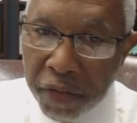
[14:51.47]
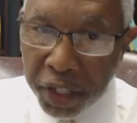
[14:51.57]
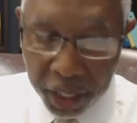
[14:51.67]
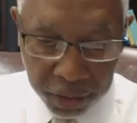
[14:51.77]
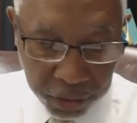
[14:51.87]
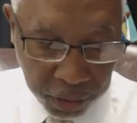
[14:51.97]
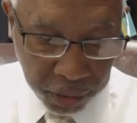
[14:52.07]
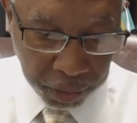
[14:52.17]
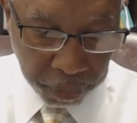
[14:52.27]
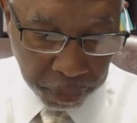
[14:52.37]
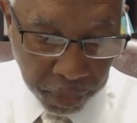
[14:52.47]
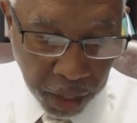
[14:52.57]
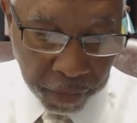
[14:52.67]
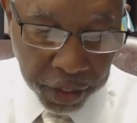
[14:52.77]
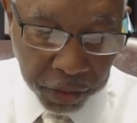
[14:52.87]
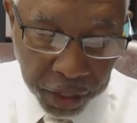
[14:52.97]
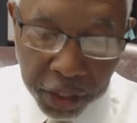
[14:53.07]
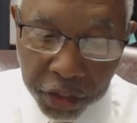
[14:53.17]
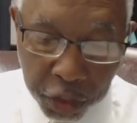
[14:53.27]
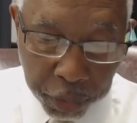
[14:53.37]
evidence of a
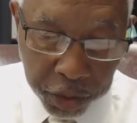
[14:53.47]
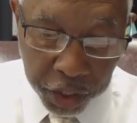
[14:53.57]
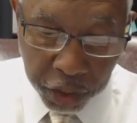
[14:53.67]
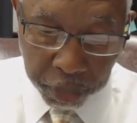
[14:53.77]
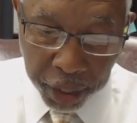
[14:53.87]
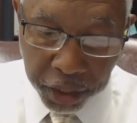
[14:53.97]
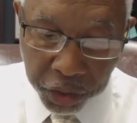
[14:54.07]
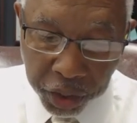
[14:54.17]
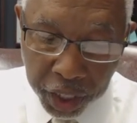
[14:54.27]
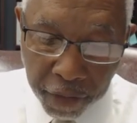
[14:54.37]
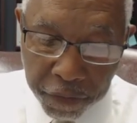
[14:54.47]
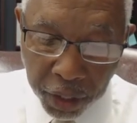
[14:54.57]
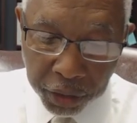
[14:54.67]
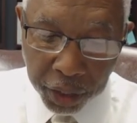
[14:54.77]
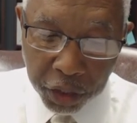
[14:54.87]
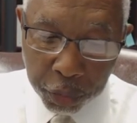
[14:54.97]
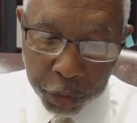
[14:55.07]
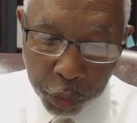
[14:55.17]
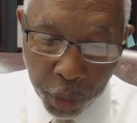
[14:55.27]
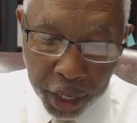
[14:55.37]
citizen's participation in a felony to
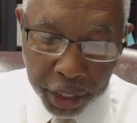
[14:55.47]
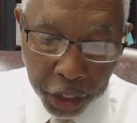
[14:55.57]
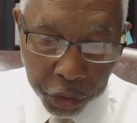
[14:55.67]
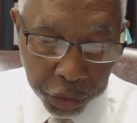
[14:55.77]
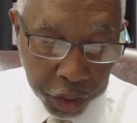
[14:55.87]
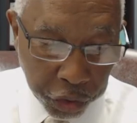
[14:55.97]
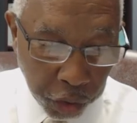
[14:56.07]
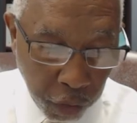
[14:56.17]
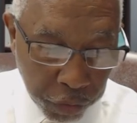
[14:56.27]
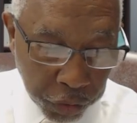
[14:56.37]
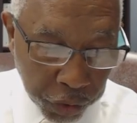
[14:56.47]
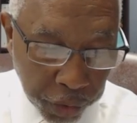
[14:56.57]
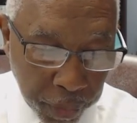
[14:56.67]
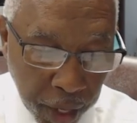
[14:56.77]
persuade a judicial officer